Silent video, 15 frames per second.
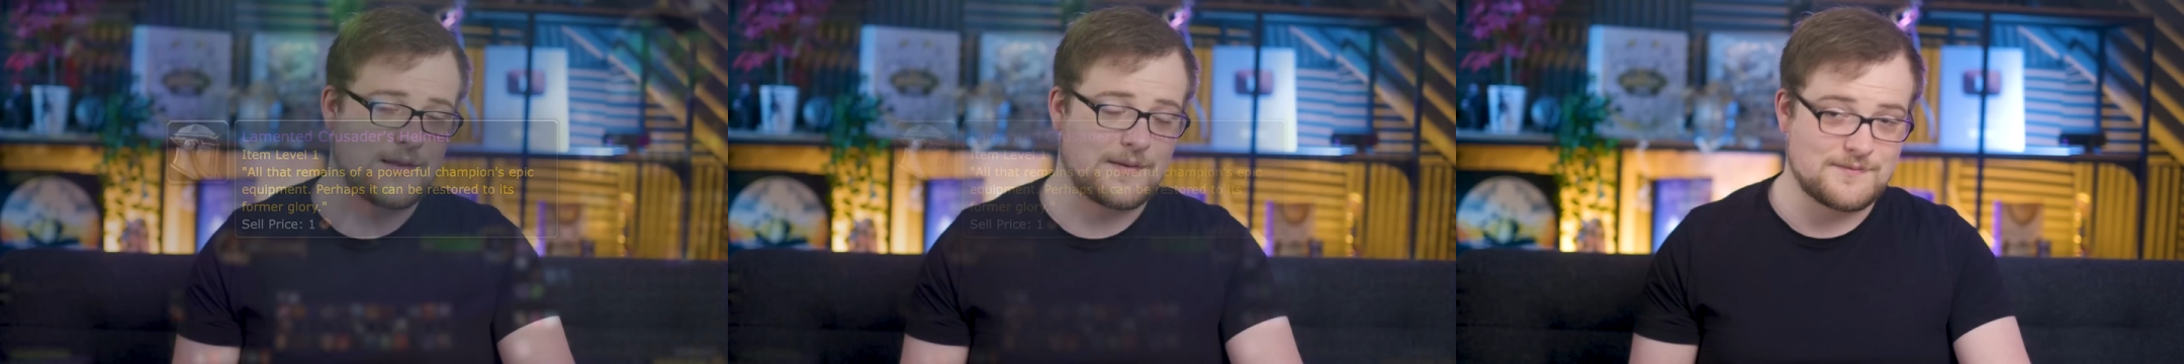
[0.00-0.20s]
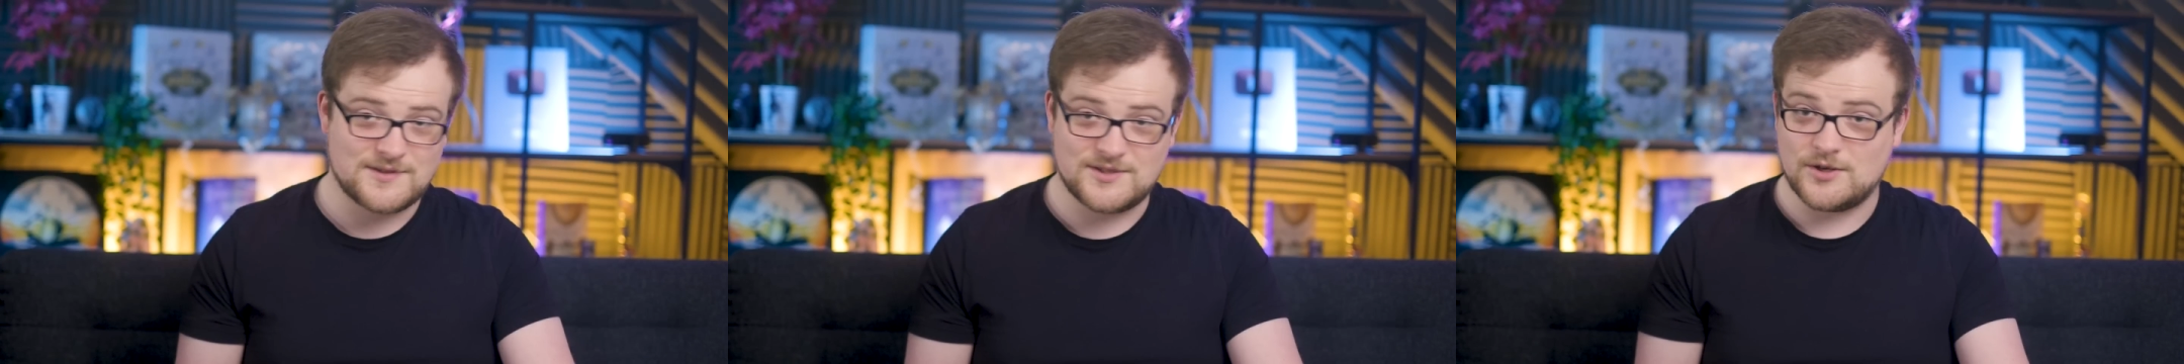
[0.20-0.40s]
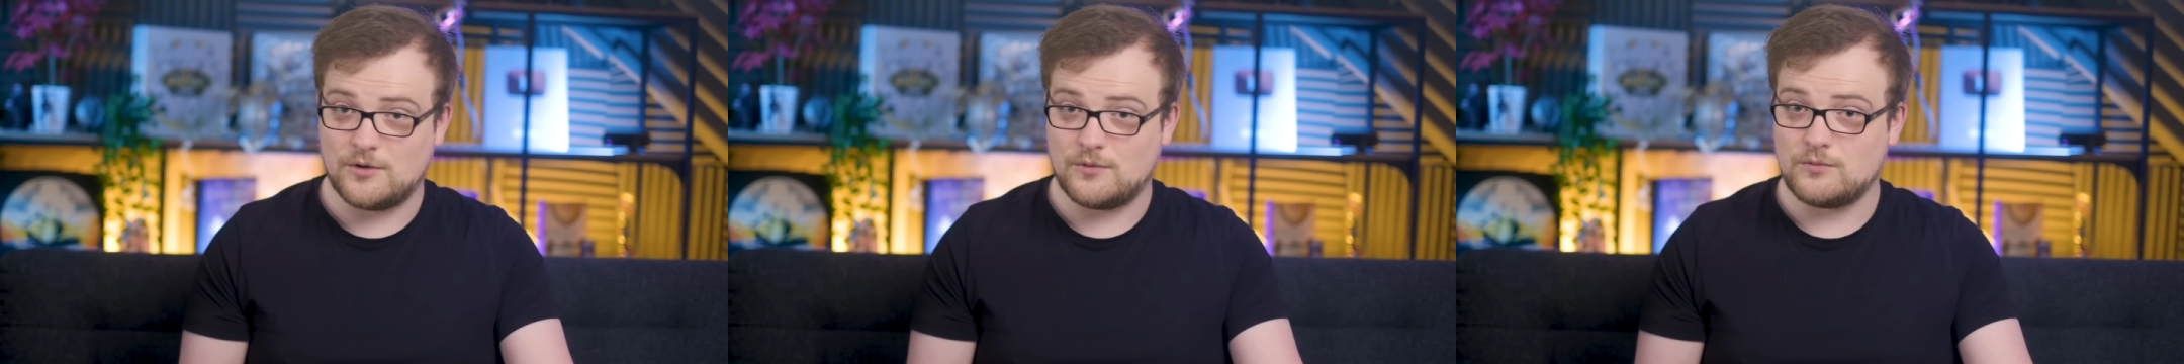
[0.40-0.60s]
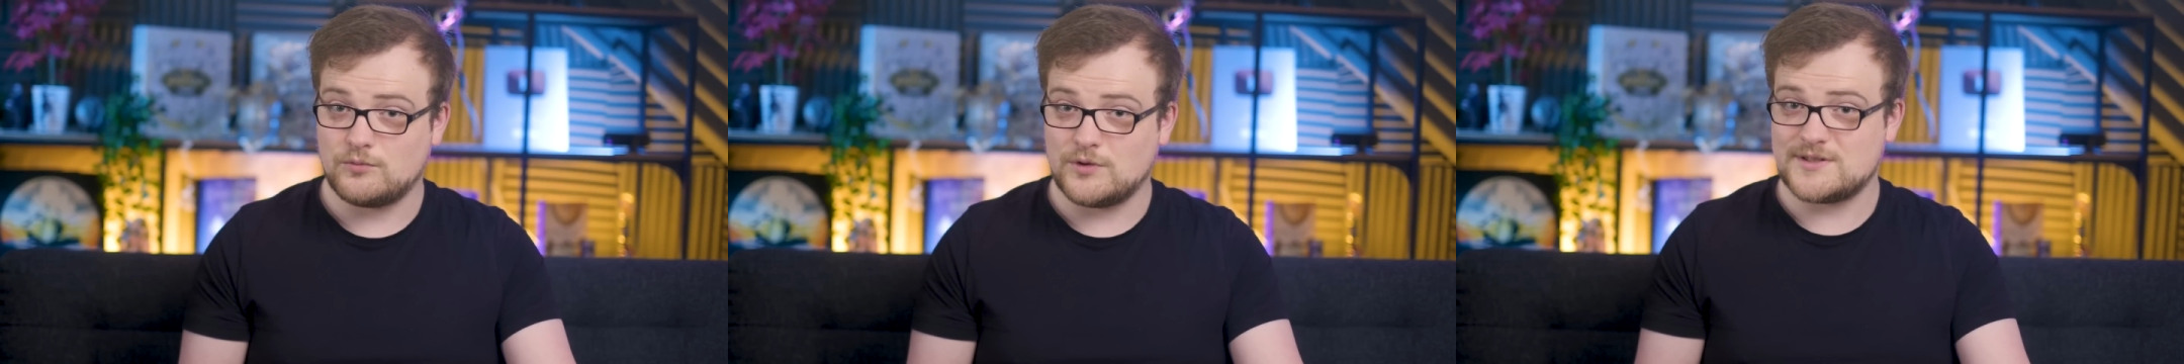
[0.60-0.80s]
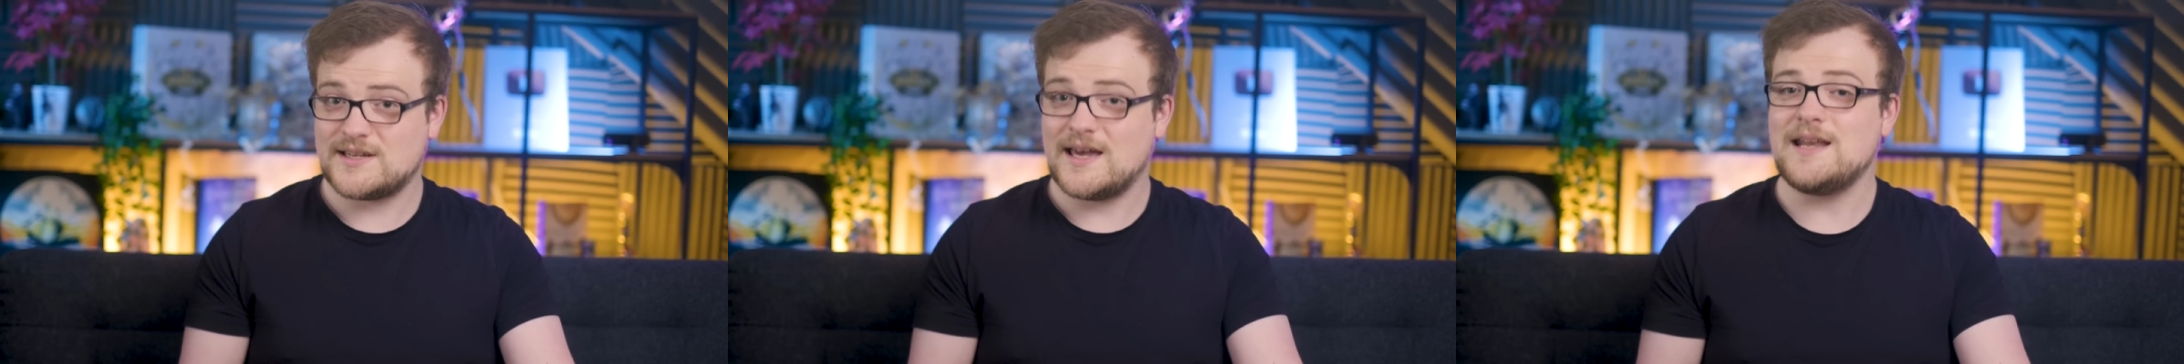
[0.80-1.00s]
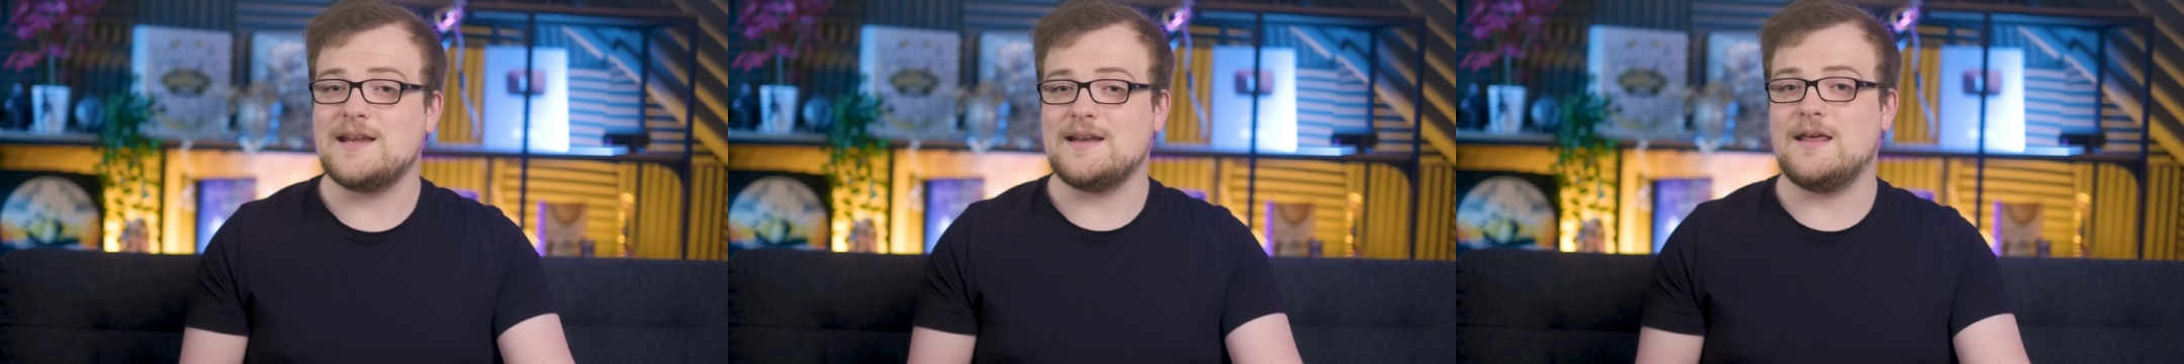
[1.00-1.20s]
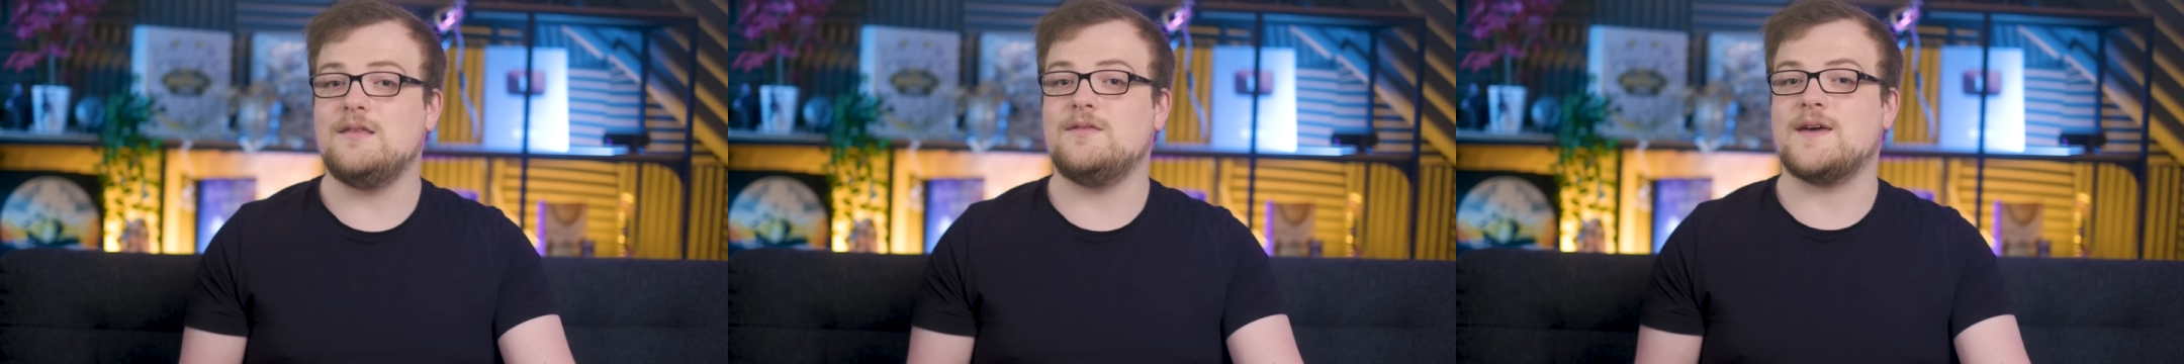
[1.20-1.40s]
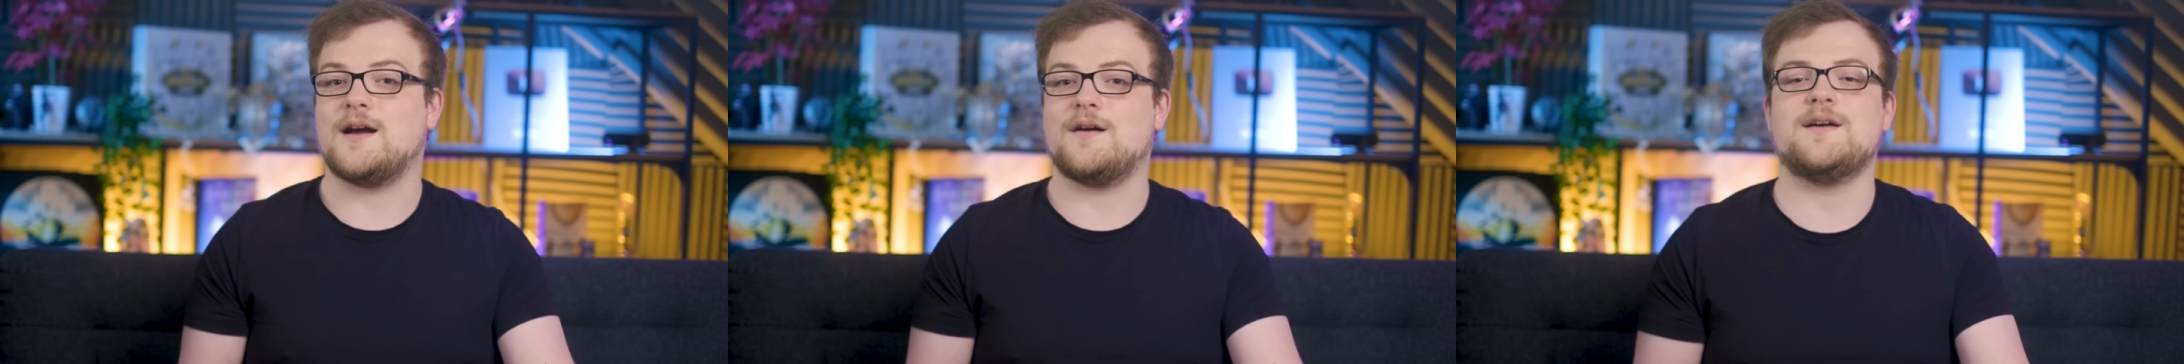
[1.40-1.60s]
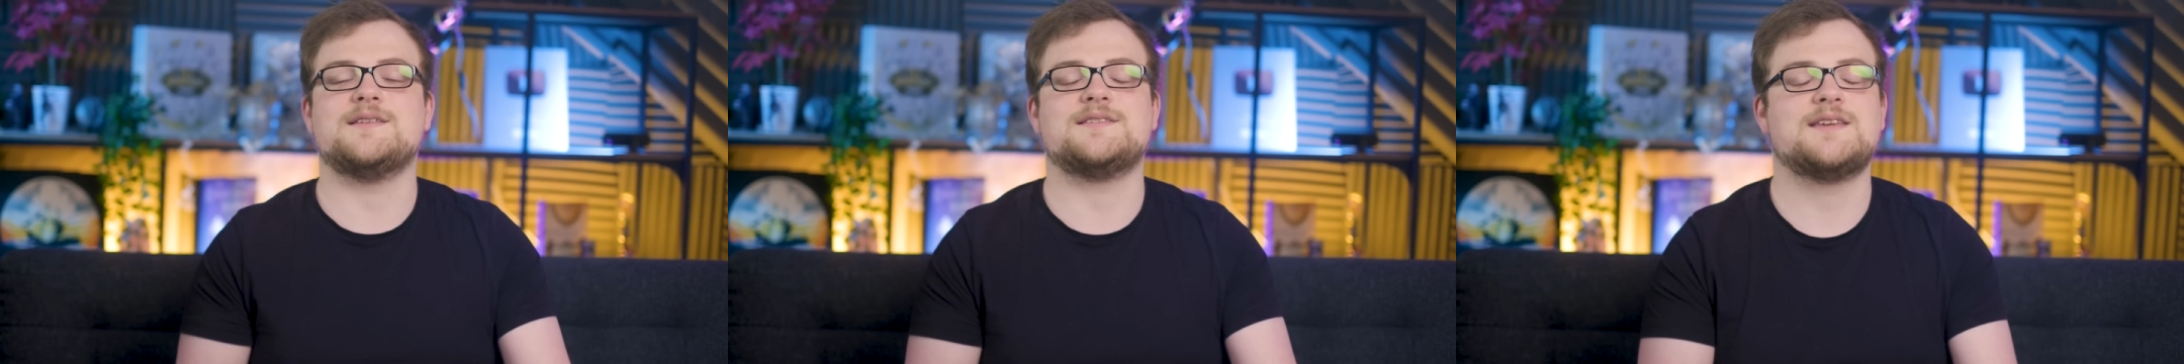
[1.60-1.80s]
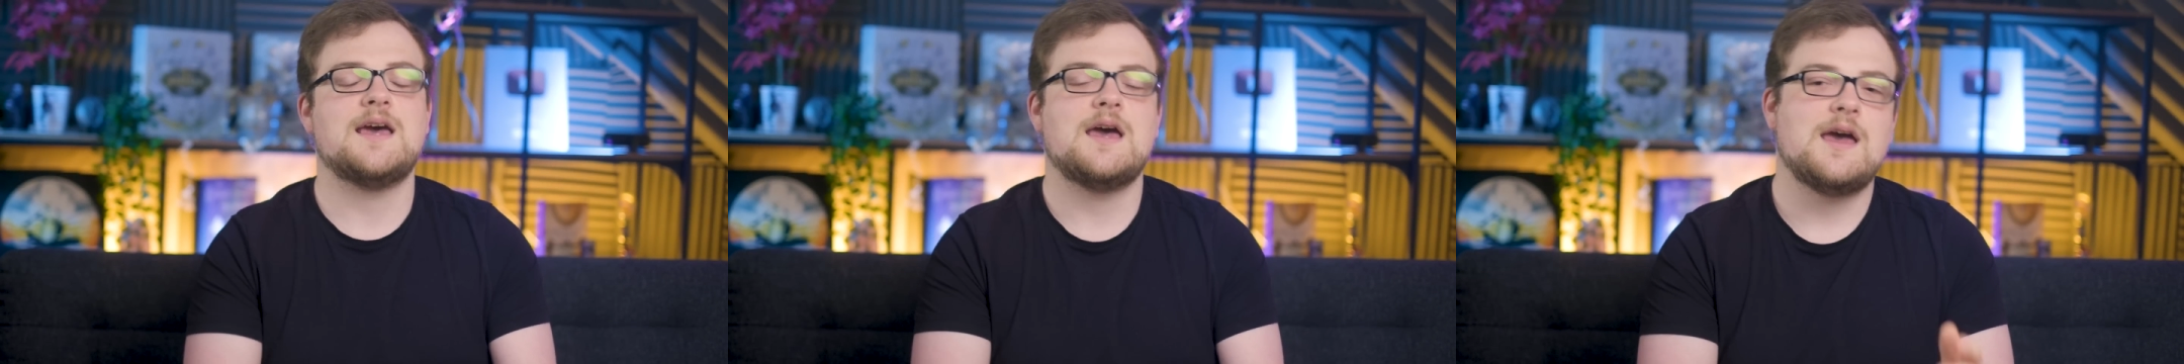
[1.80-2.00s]
So what's kind of neat there
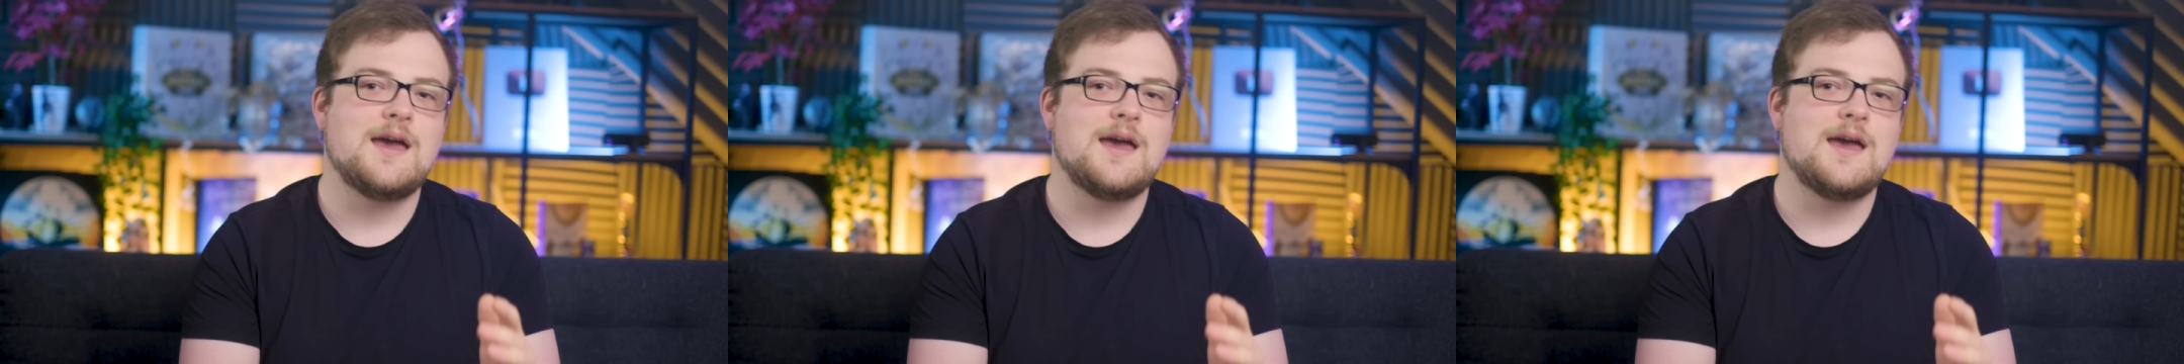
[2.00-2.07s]
is,